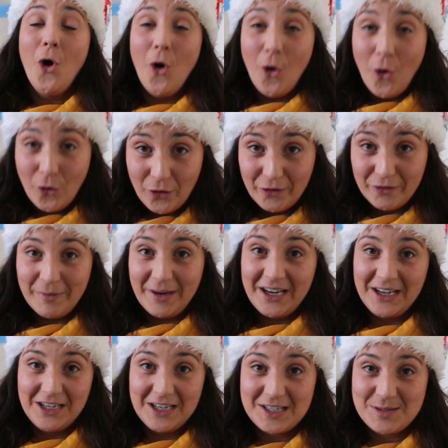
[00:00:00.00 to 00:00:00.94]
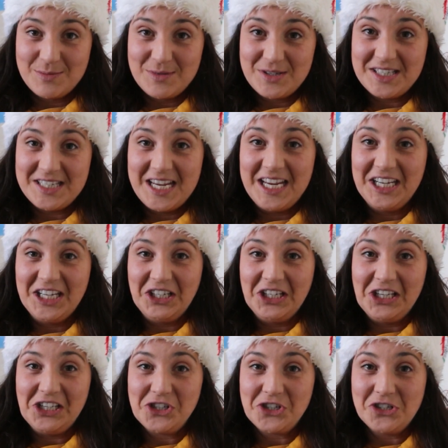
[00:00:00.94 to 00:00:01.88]
all of my Christmas
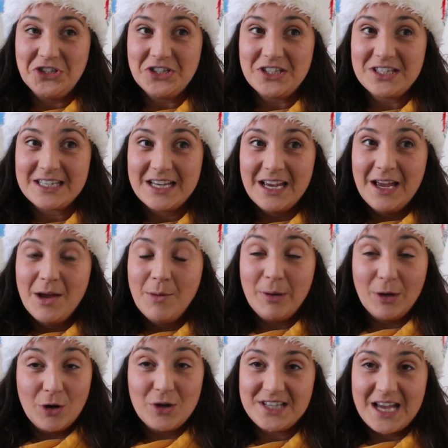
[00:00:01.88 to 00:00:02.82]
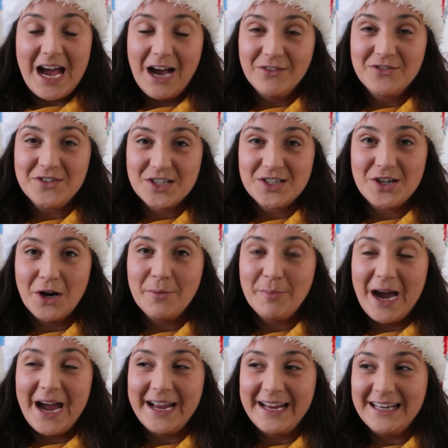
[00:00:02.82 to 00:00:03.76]
decorations because I have to start
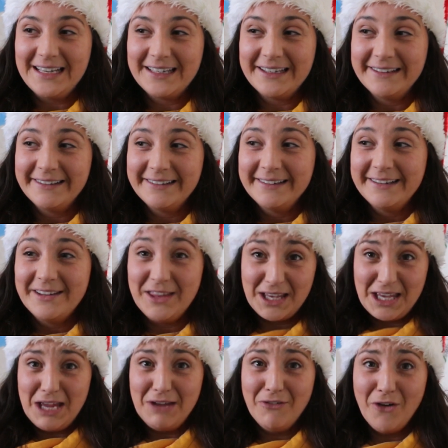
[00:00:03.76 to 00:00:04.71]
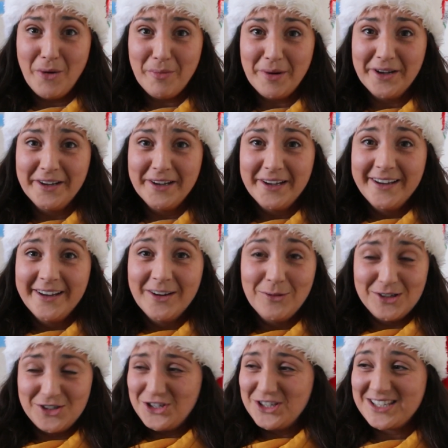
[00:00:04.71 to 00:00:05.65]
packing the cave up,
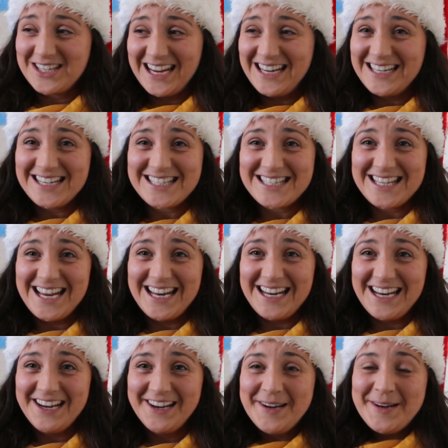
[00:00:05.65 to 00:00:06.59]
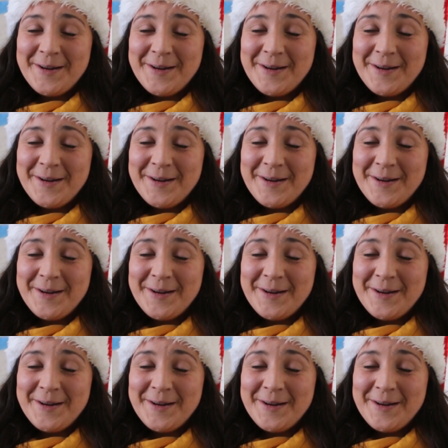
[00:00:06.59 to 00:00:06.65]
which is kind of scary.